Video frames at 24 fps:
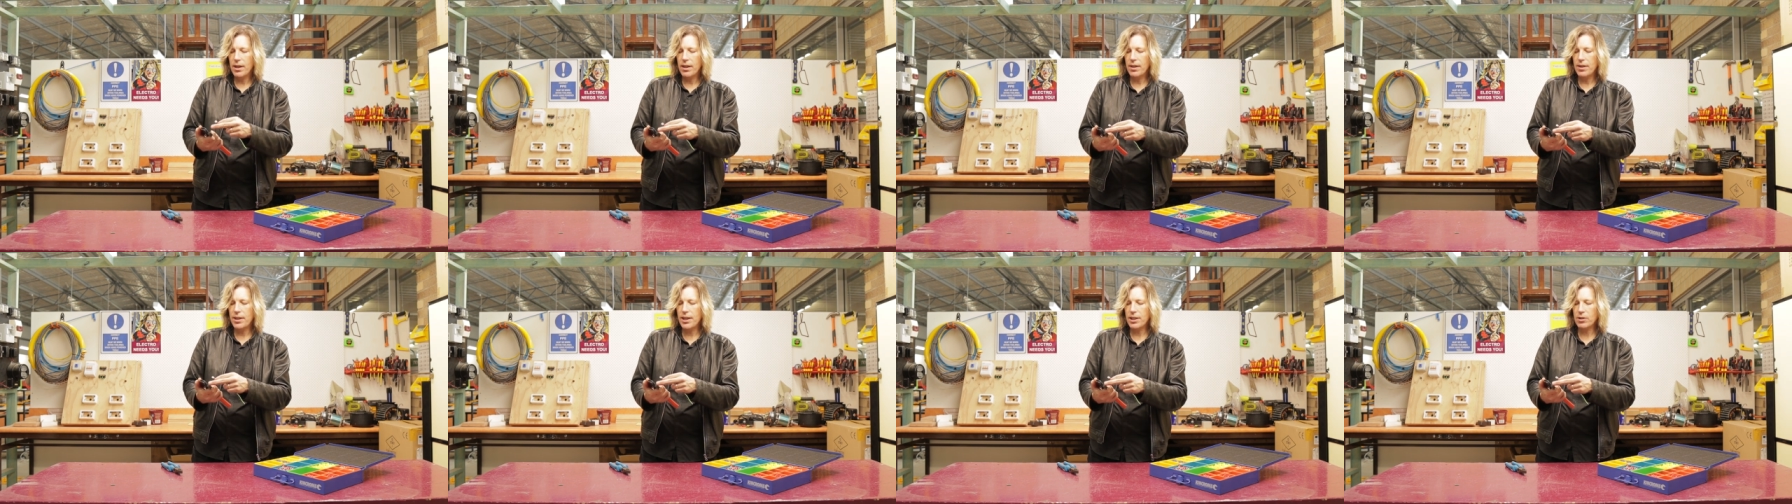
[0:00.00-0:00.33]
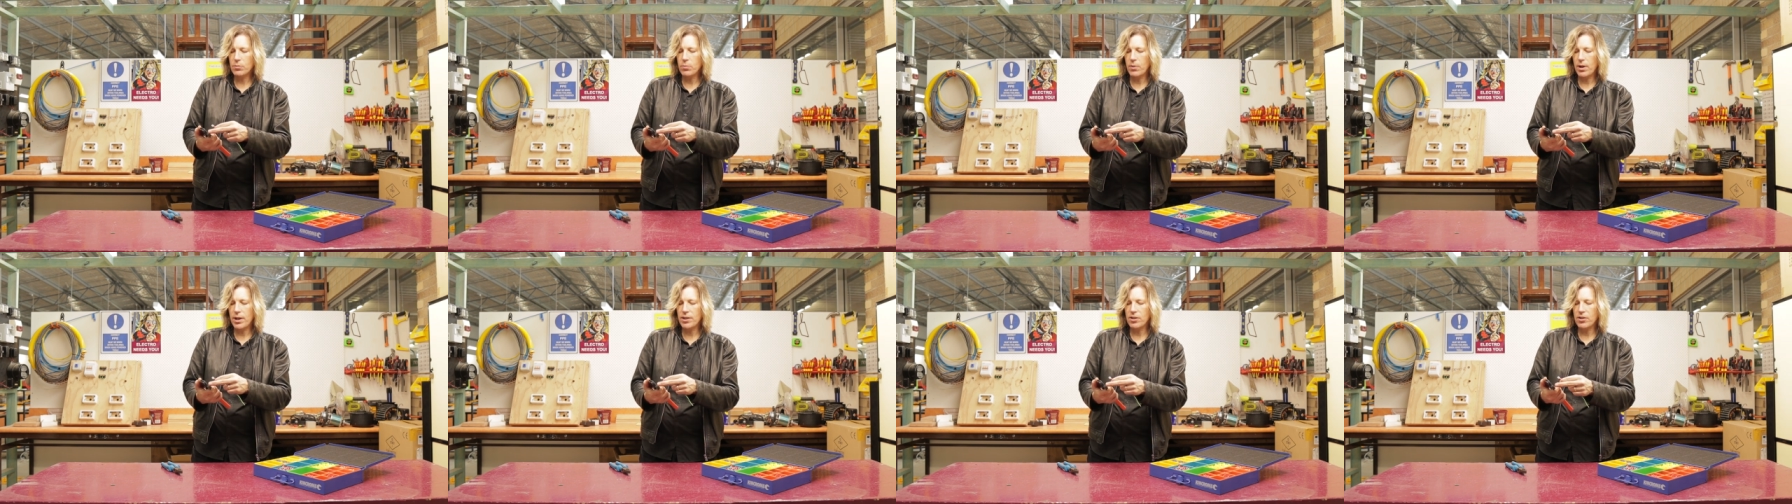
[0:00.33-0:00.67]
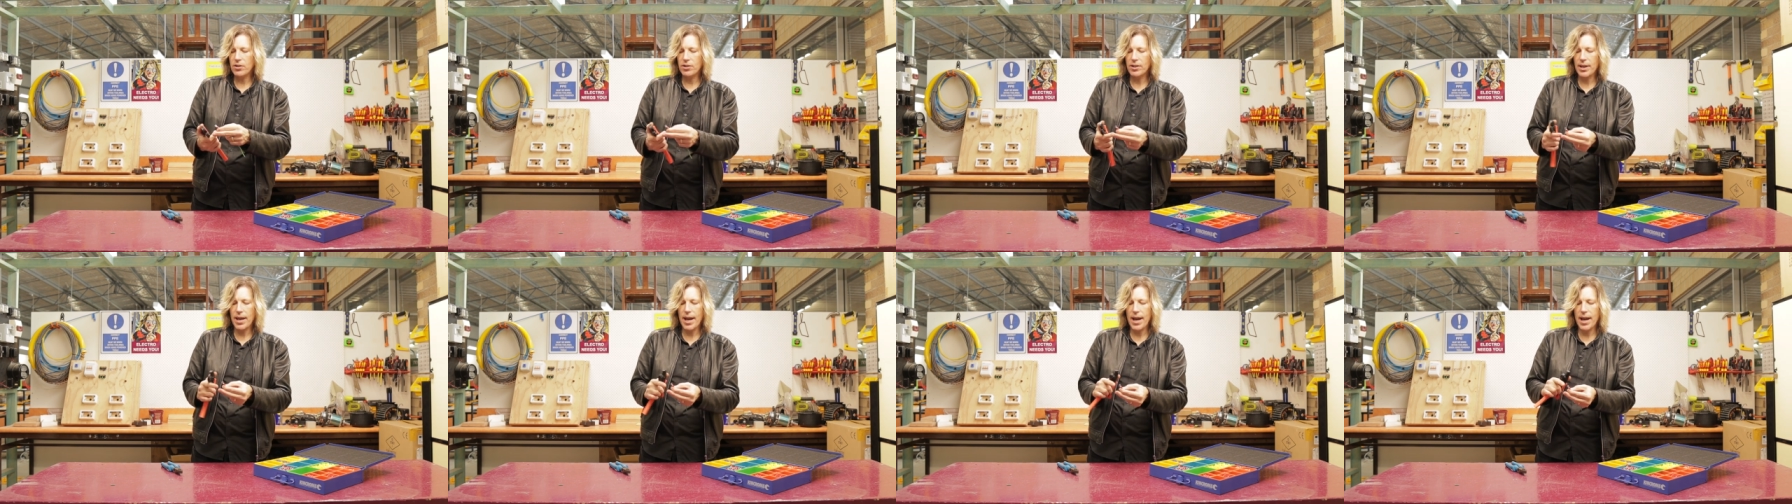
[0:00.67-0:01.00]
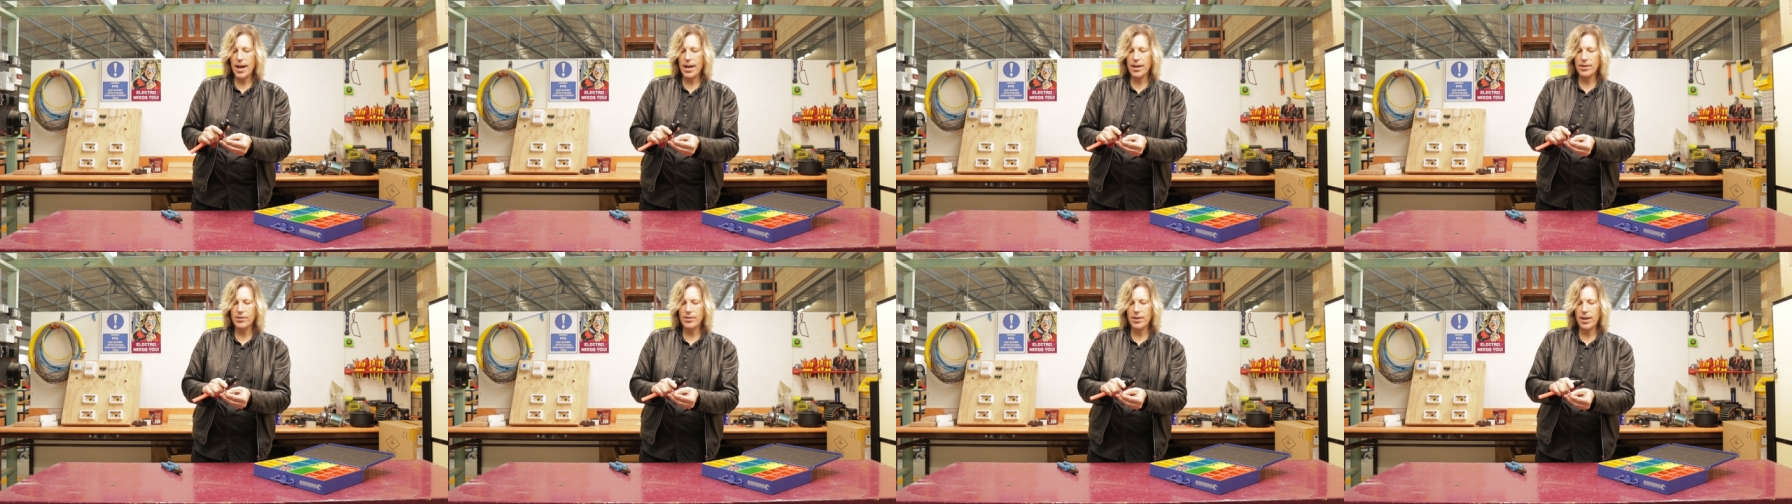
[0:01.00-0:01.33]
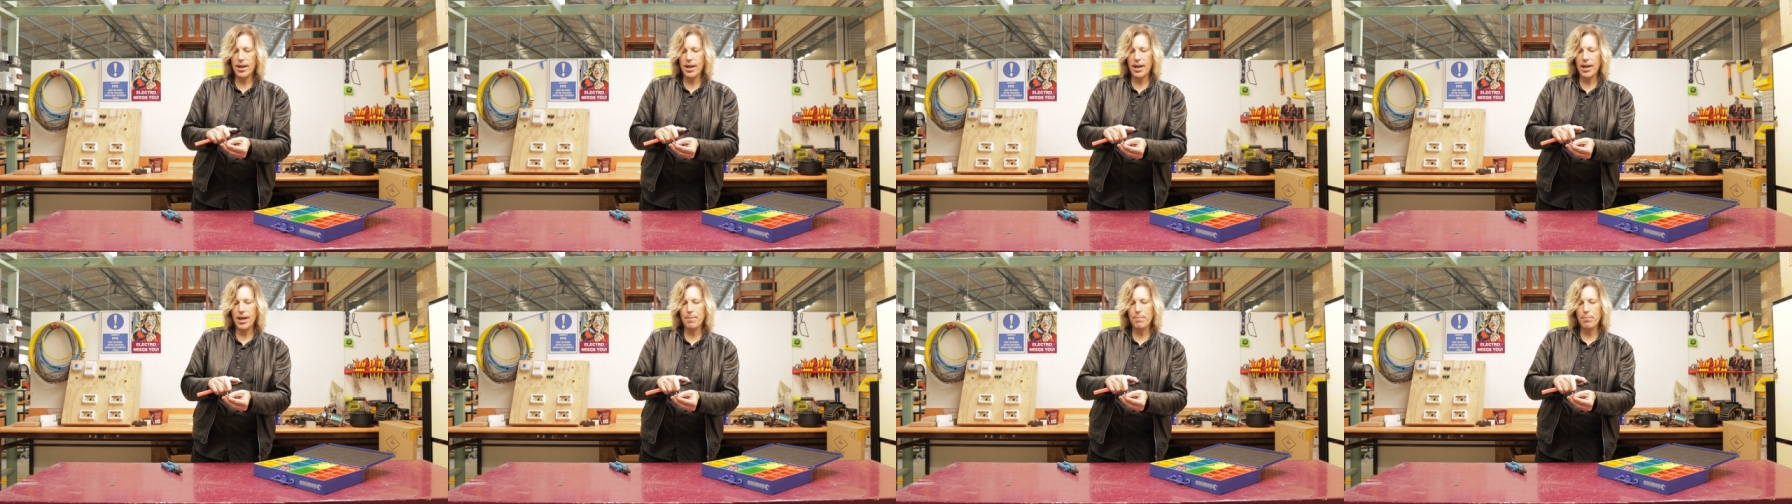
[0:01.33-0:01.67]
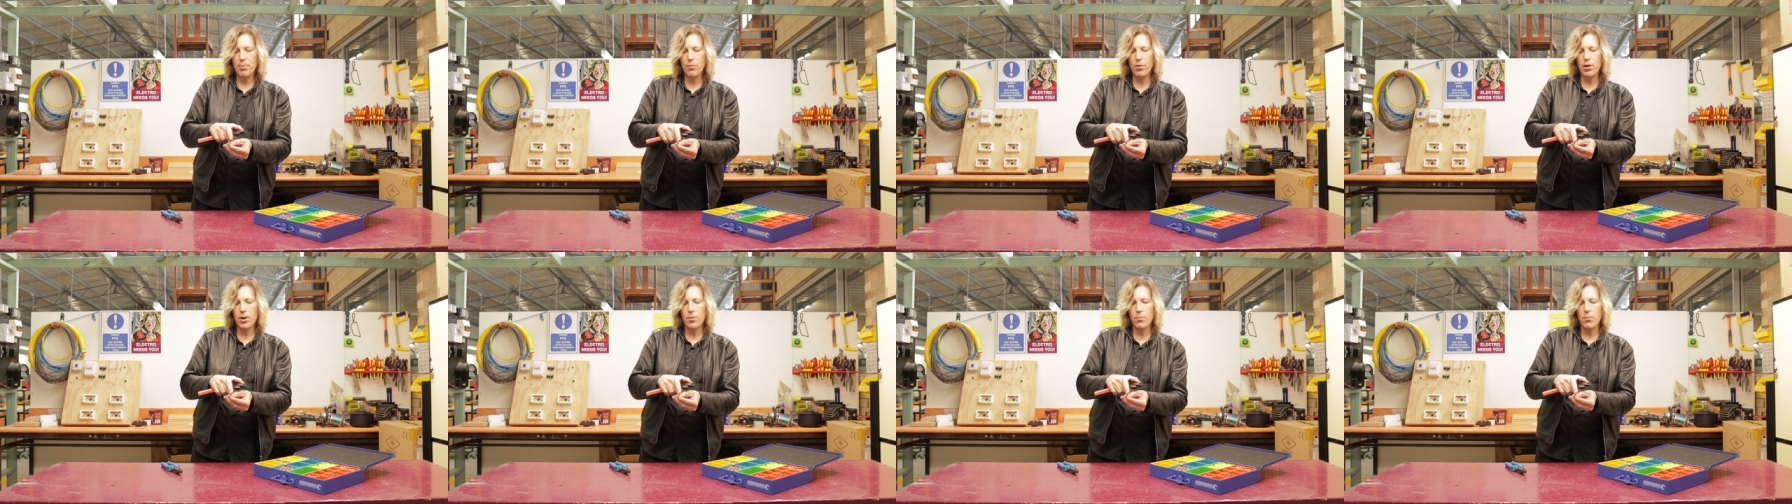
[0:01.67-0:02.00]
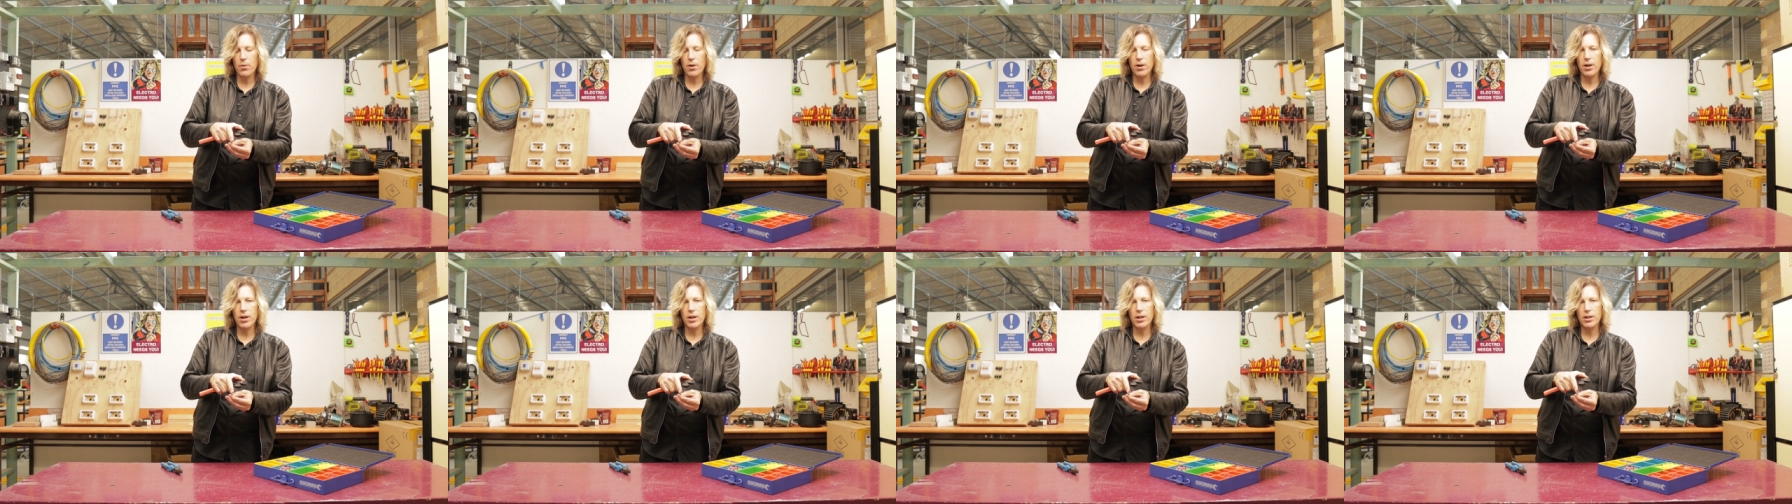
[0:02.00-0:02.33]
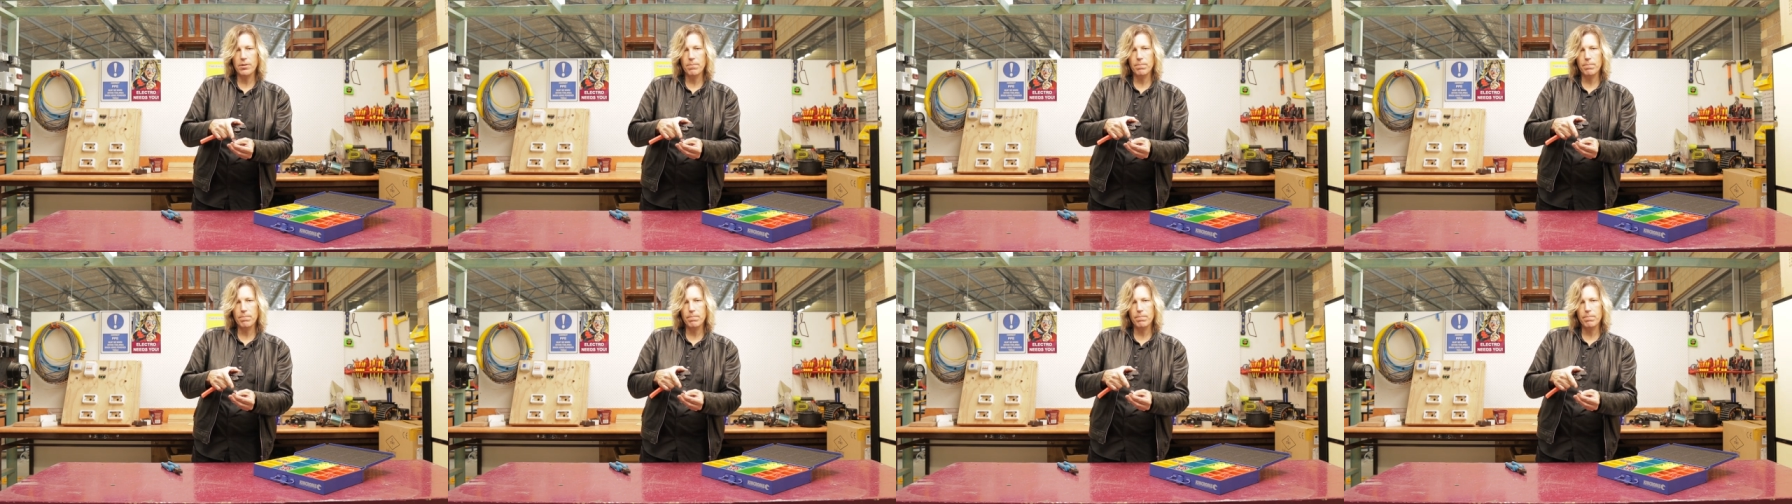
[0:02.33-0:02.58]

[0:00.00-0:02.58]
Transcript: This one just has a point where it